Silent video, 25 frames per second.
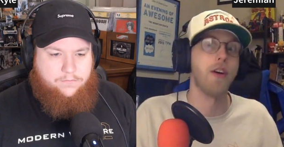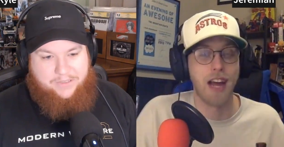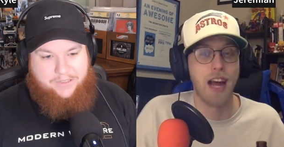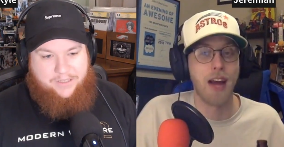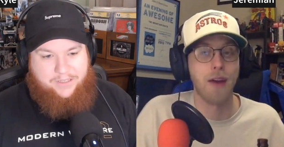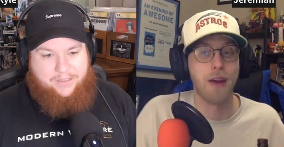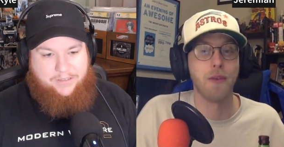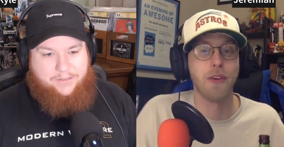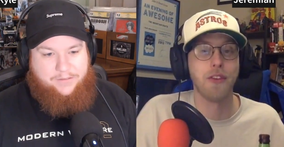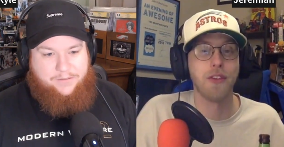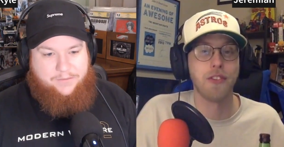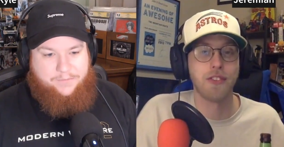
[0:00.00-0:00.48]
Speaker 1: Okay.
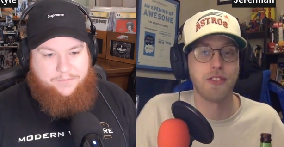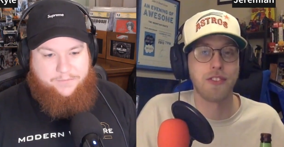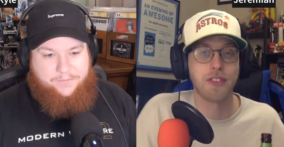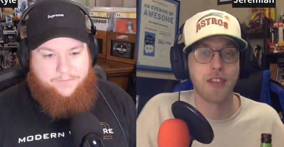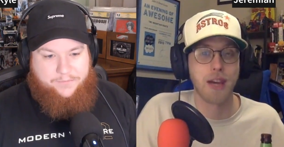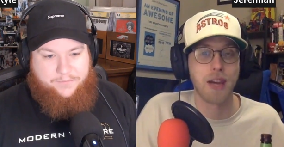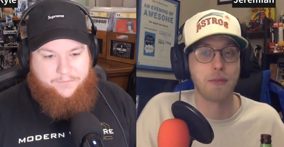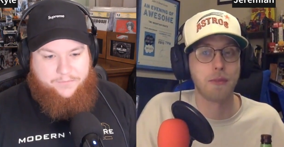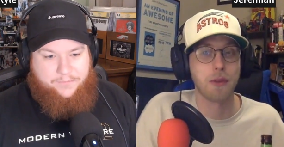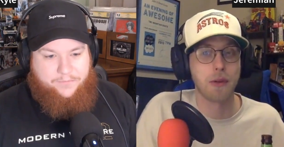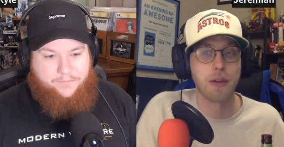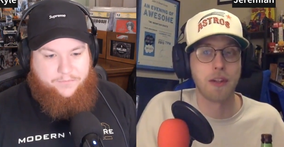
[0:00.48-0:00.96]
I was
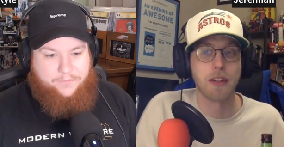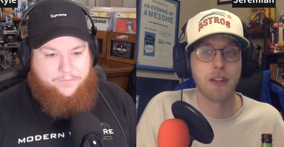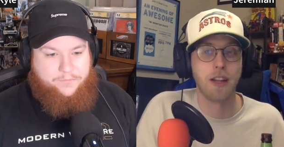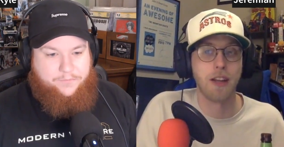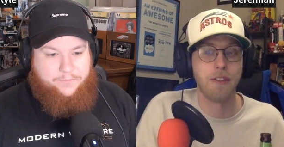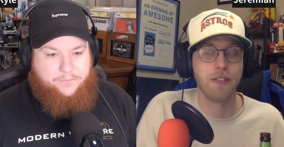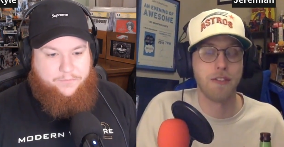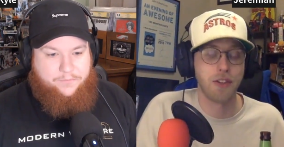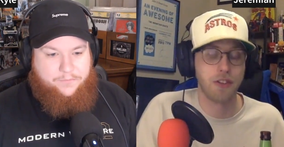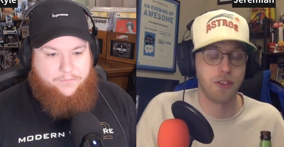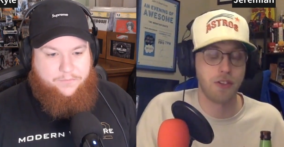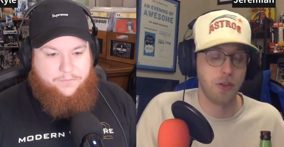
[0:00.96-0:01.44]
skeptical
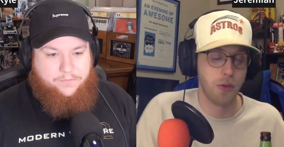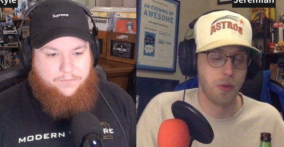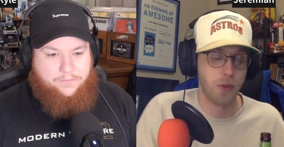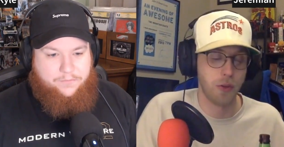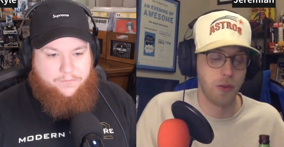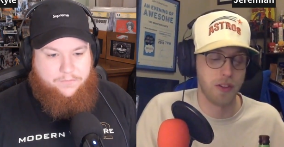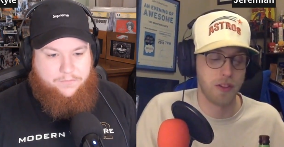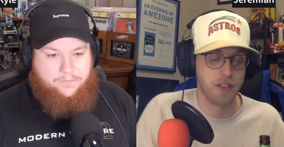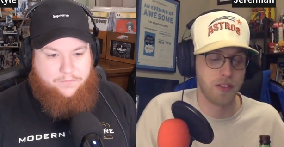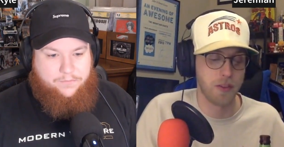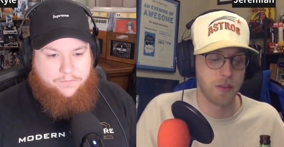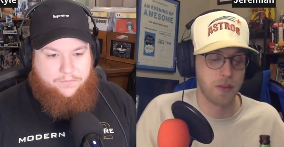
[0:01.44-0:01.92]
of it too
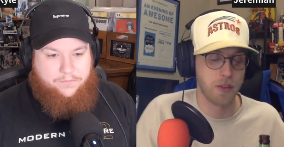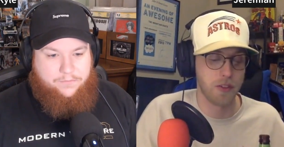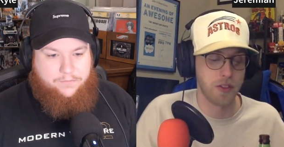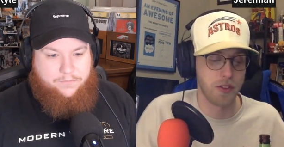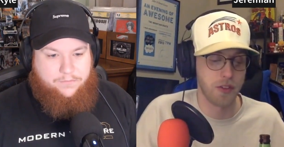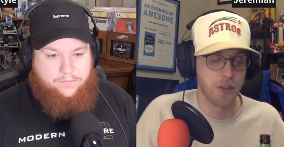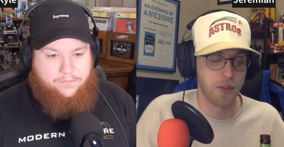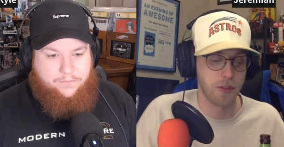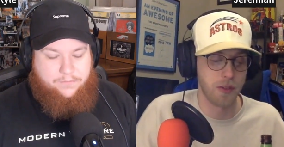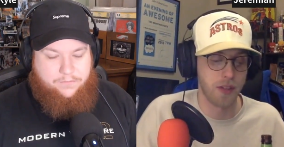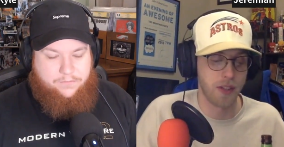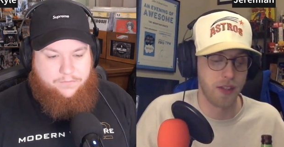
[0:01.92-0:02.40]
when someone told
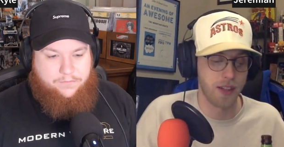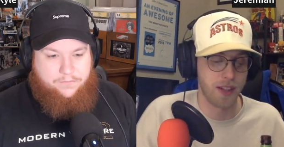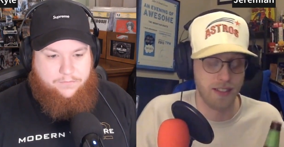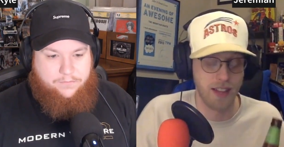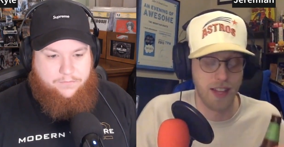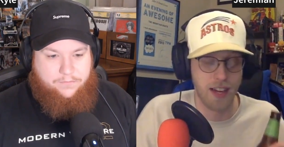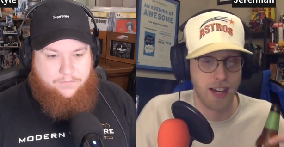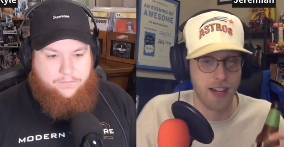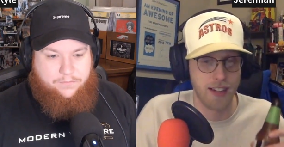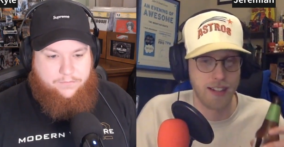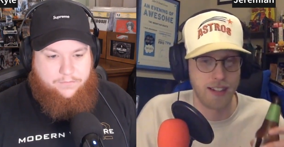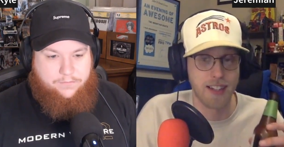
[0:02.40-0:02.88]
told me, and
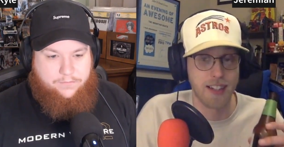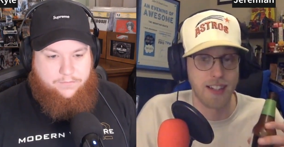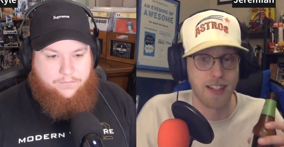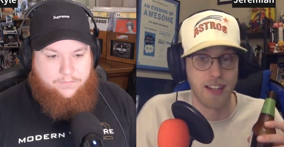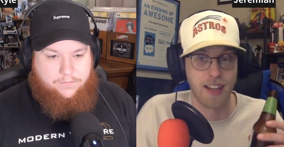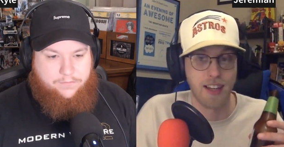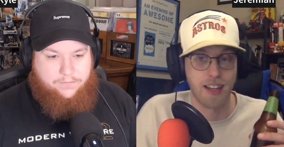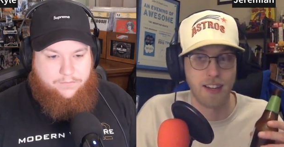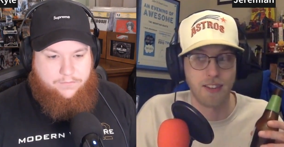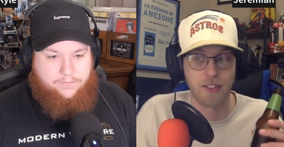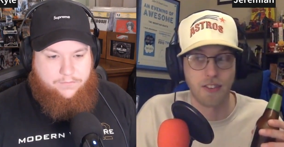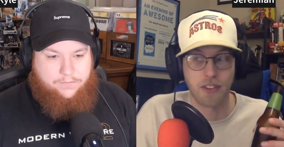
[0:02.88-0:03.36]
then I did
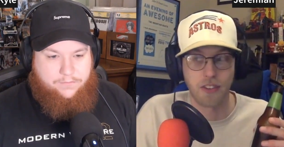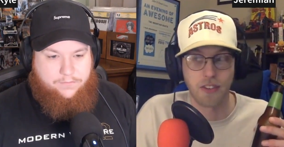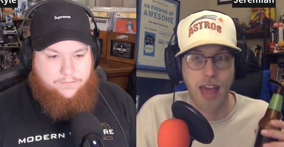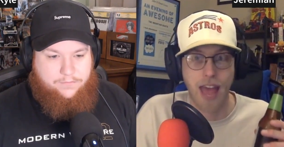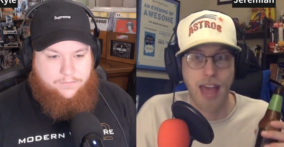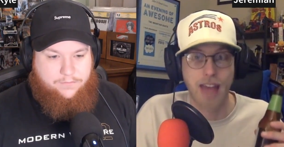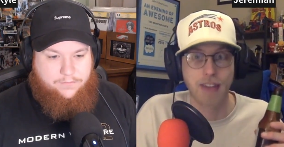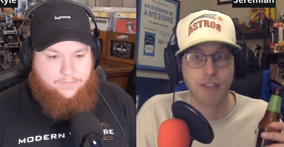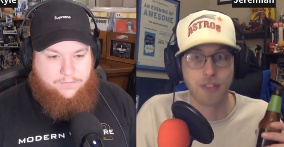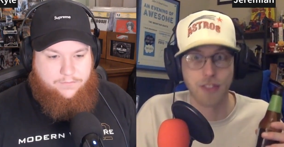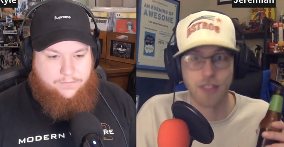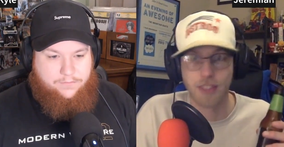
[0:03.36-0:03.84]
it. And I was like,
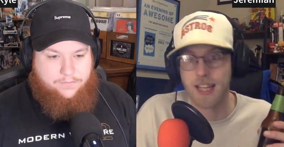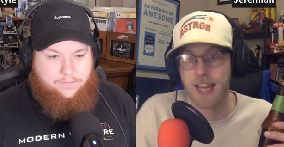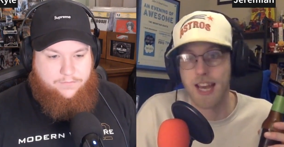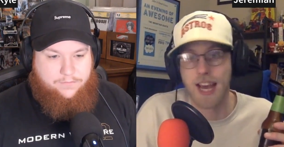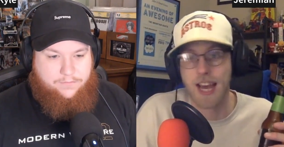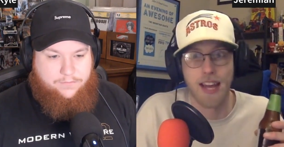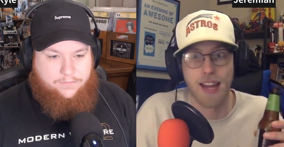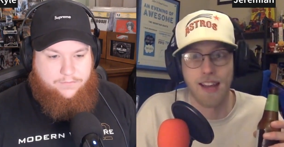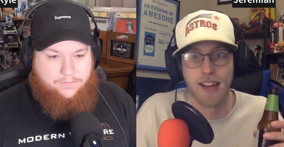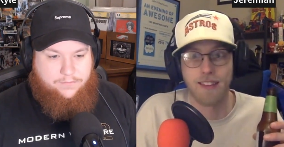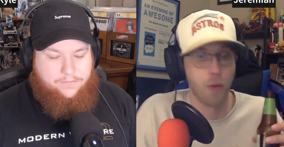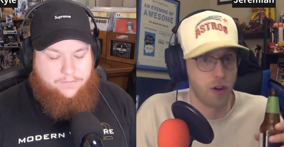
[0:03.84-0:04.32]
actually,
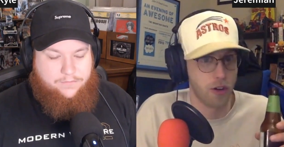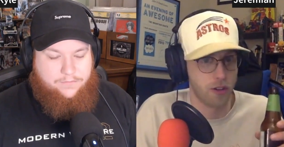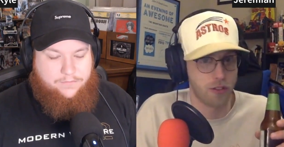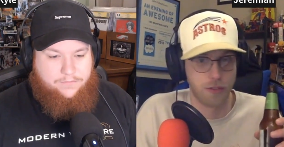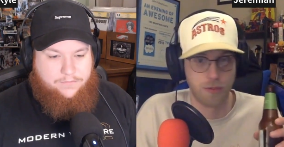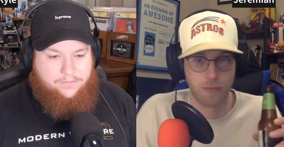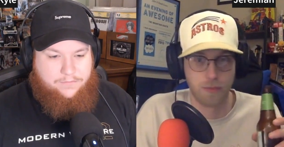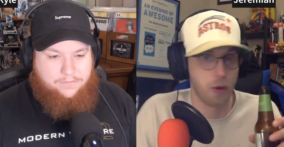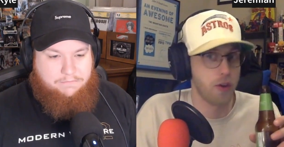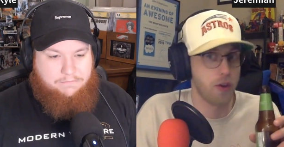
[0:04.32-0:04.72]
yeah, it works